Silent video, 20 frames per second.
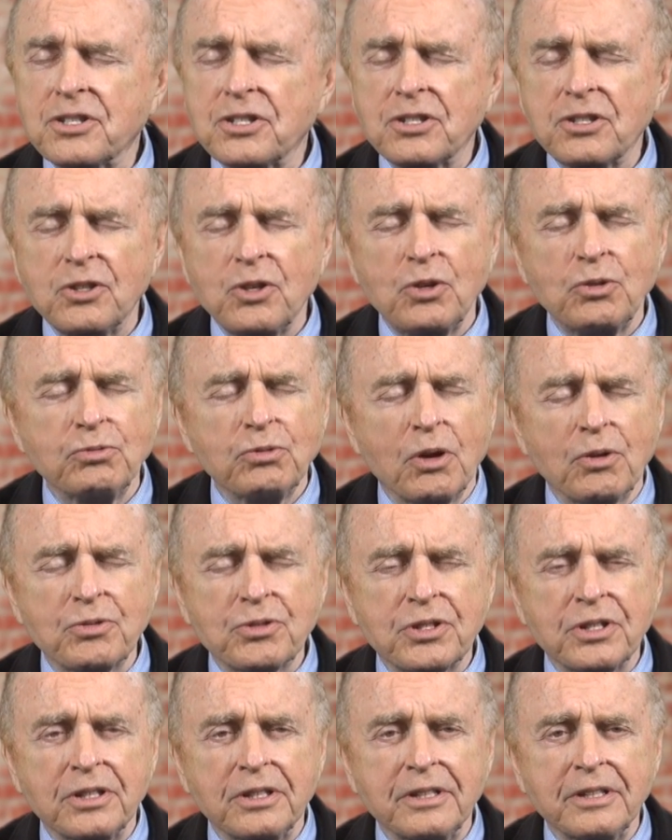slow
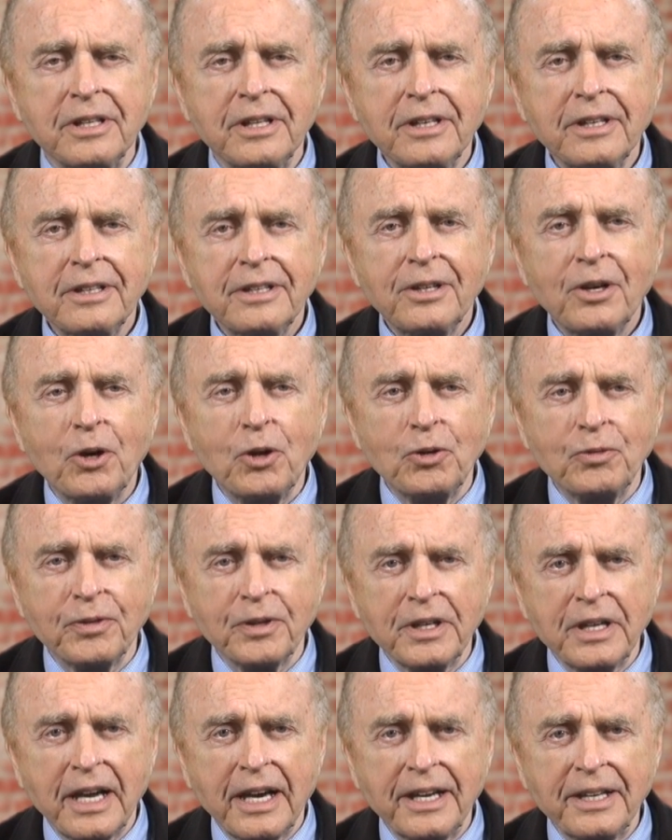roasted
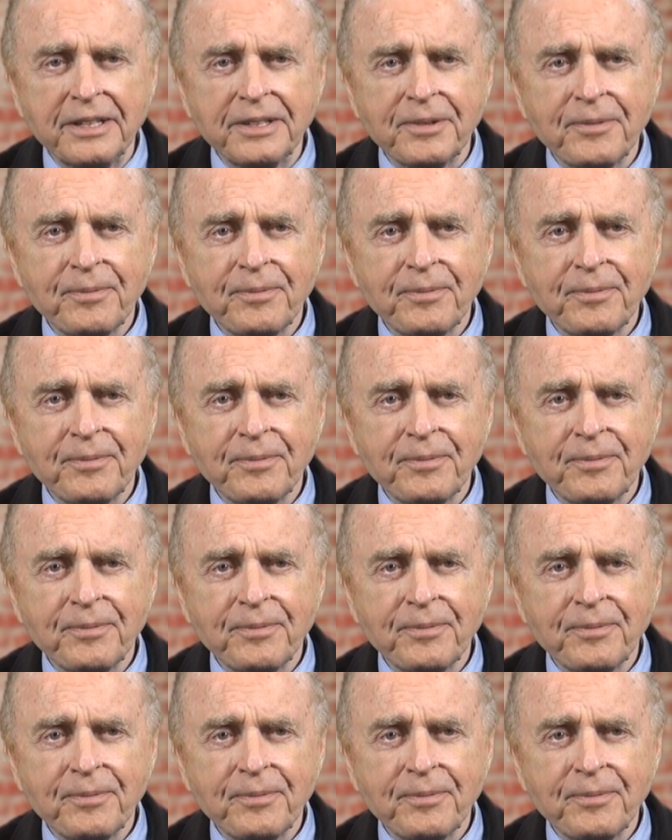overnight.